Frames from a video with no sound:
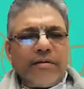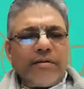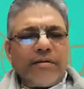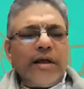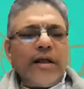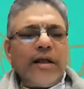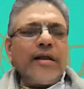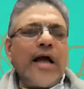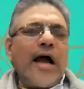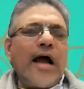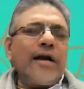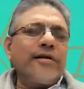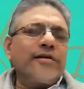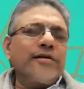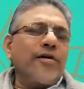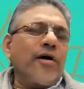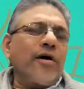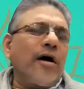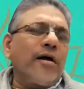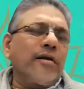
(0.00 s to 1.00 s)
then that
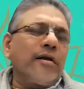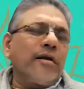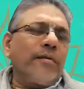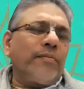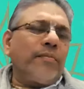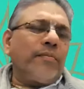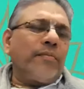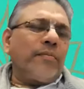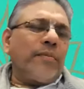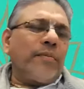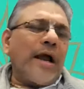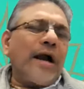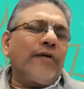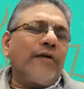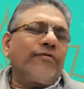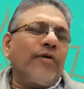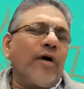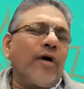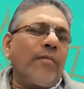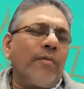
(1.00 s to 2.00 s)
is on the
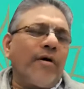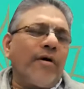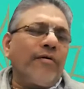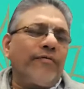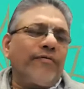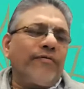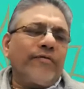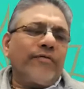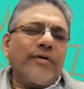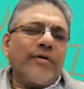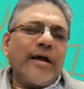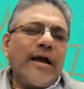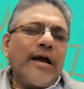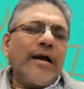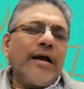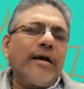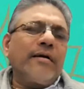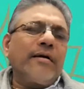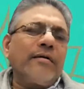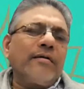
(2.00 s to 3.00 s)
platform of
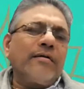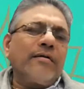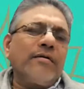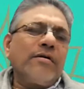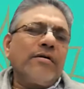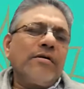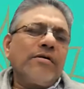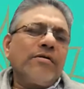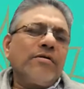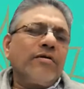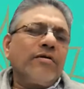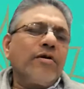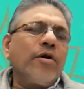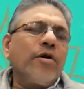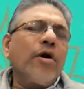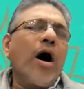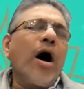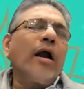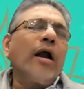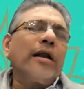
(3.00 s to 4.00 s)

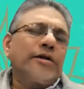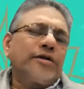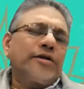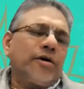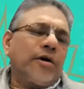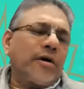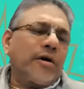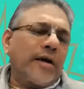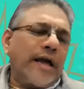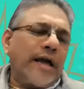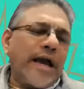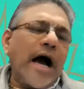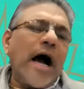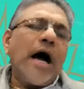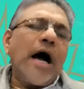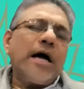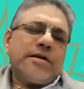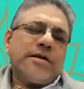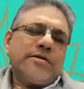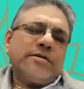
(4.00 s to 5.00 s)
knowledge or
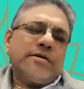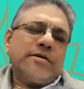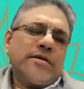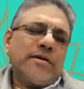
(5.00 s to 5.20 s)
gyan.